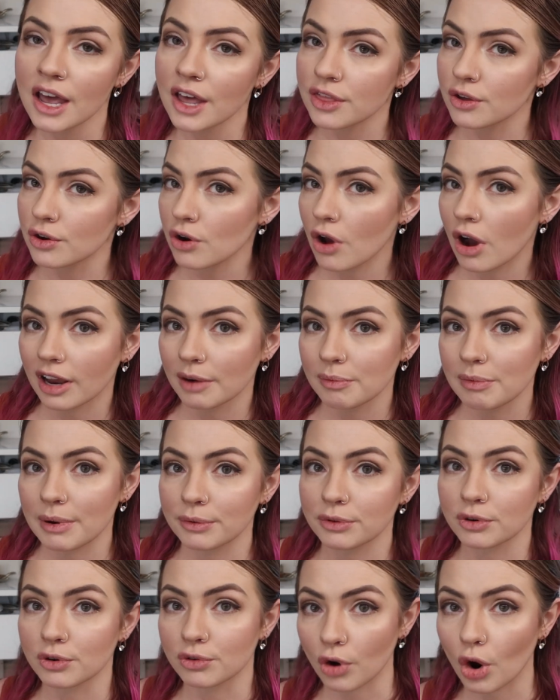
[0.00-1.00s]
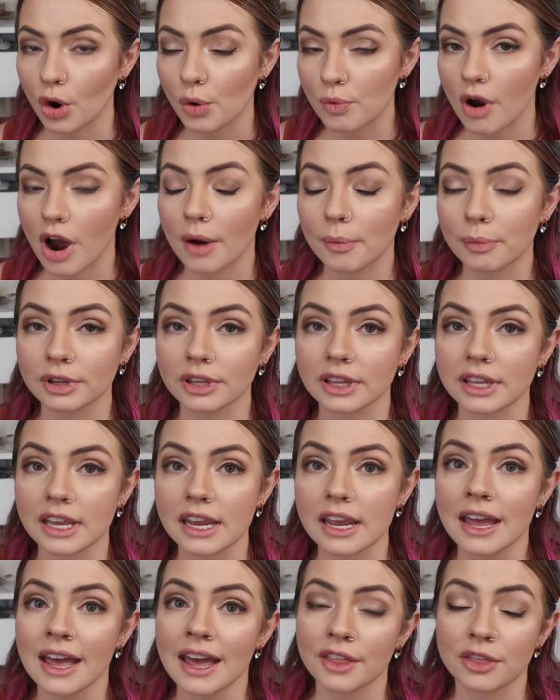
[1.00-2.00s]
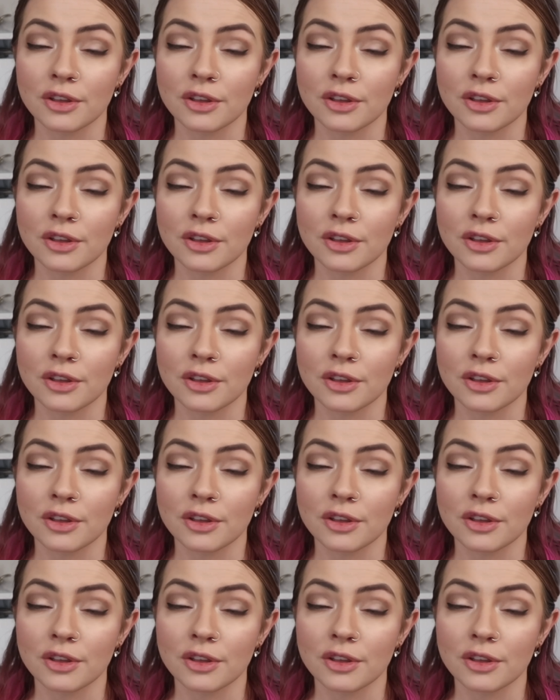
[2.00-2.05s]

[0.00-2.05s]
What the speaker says: they're not going to be able to grow properly.